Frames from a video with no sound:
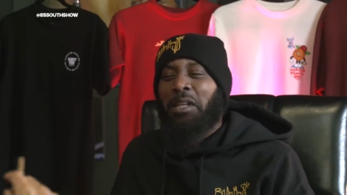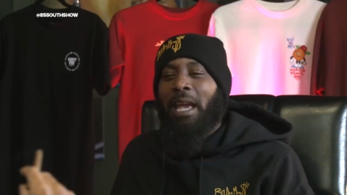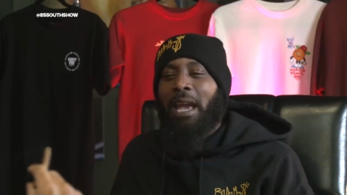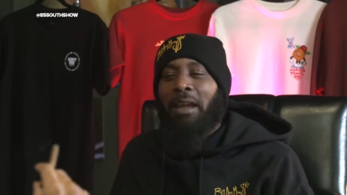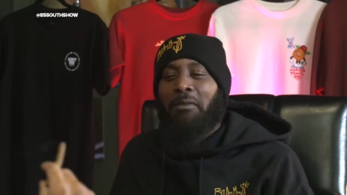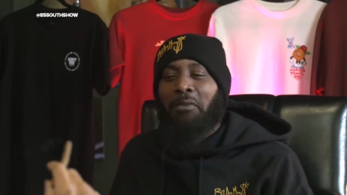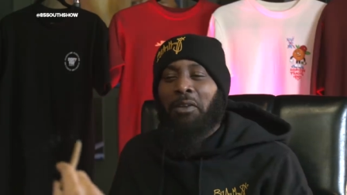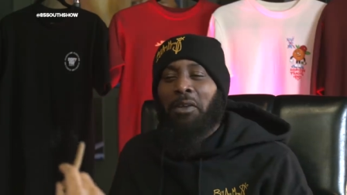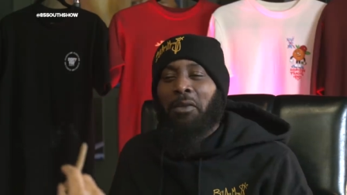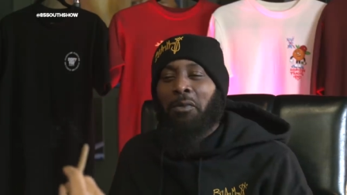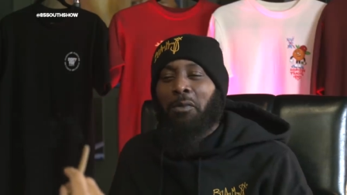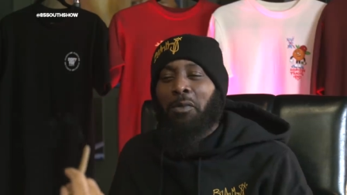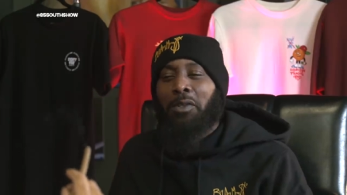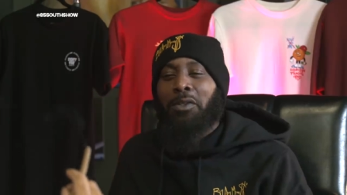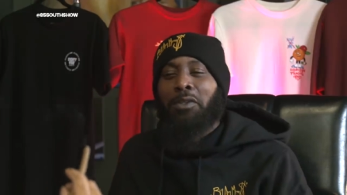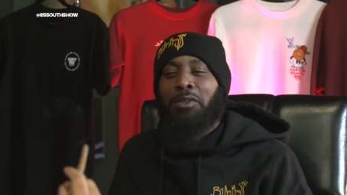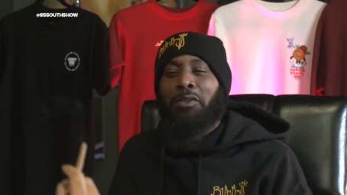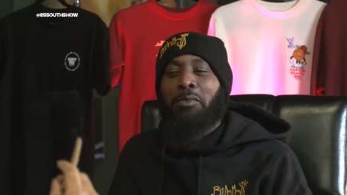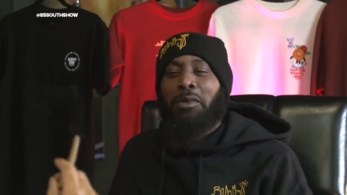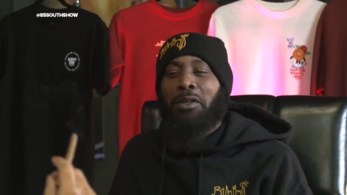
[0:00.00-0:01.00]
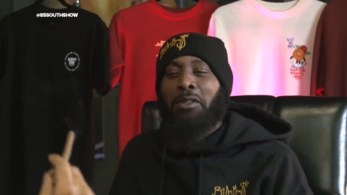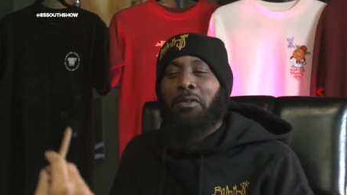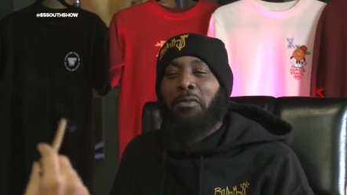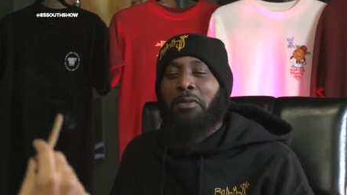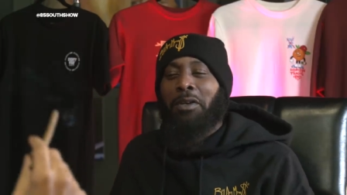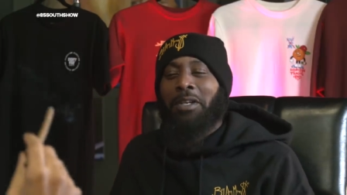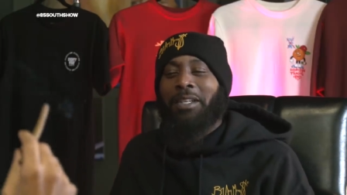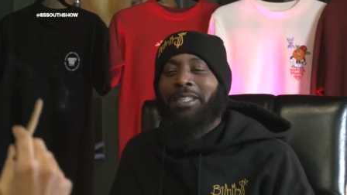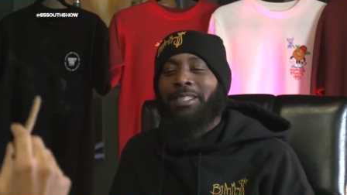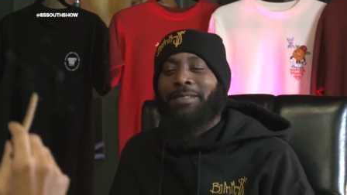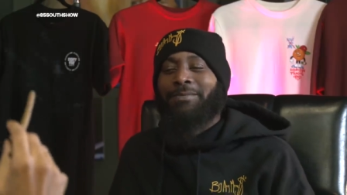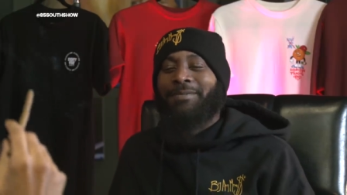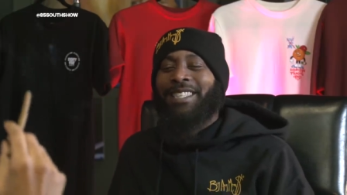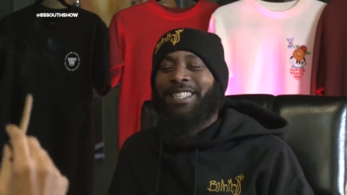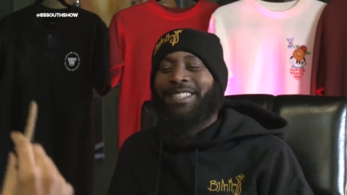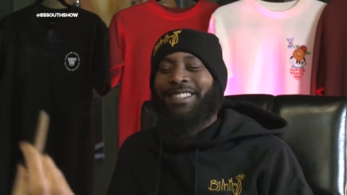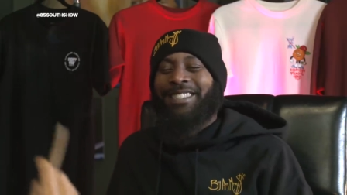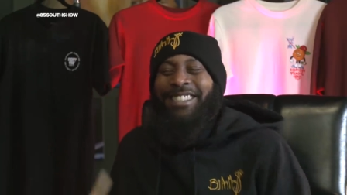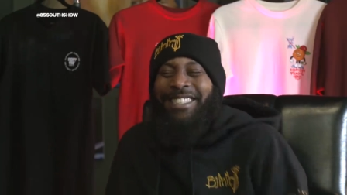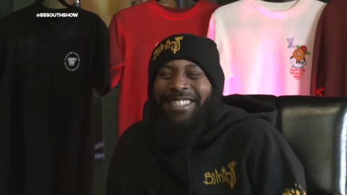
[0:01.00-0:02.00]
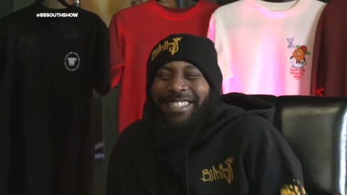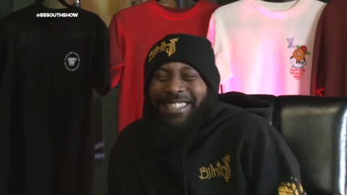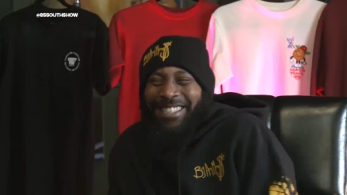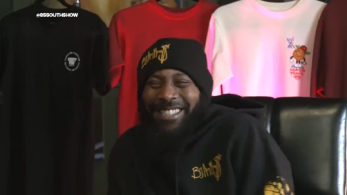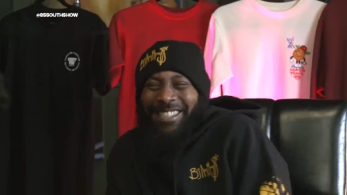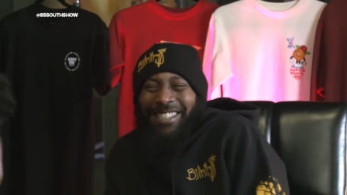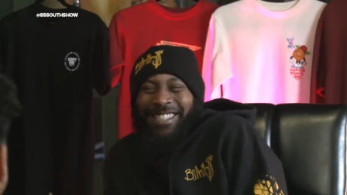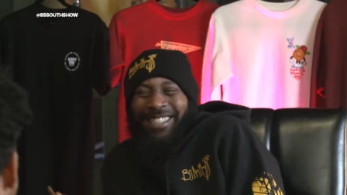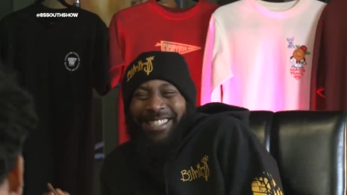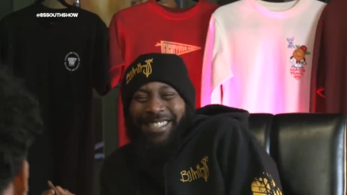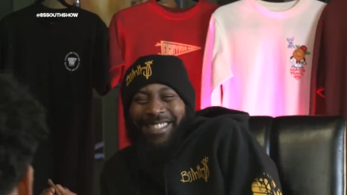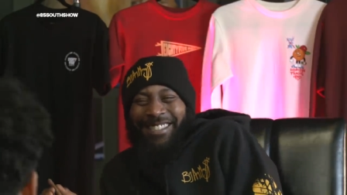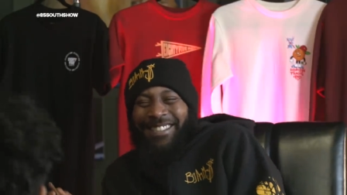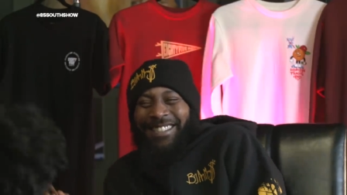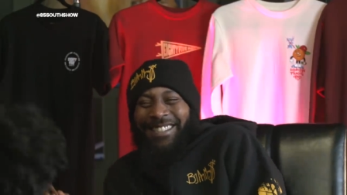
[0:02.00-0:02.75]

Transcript: the African one, you motherfucker.